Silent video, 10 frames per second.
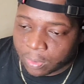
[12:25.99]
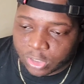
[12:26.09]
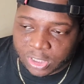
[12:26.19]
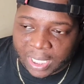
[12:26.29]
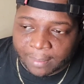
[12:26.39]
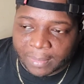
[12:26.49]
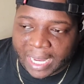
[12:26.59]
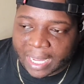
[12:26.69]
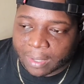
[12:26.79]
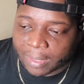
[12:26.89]
stumped
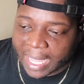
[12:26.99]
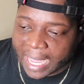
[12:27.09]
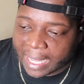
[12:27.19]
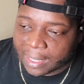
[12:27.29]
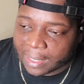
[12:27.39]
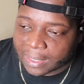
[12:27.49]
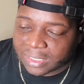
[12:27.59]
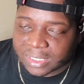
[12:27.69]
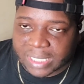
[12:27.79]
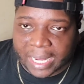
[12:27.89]
down guy.
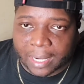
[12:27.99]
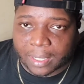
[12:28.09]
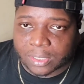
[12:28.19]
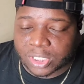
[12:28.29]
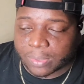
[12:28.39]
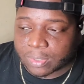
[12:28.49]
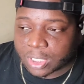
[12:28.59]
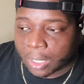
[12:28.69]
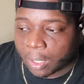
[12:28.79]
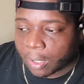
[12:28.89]
Sarah, she was
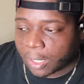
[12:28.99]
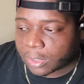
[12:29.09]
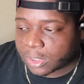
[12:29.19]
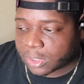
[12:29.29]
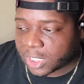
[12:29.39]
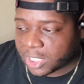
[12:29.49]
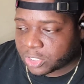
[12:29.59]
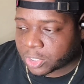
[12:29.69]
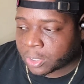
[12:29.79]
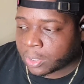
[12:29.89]
the arts
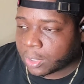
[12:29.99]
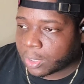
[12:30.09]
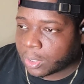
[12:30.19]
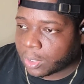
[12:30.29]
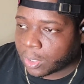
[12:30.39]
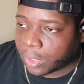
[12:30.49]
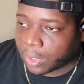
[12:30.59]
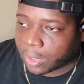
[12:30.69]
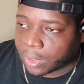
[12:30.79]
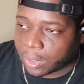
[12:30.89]
teacher,
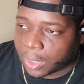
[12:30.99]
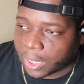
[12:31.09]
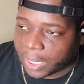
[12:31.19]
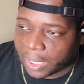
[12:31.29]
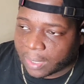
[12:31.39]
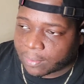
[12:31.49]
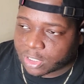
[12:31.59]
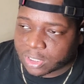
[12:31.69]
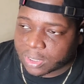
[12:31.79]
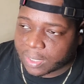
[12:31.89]
and it was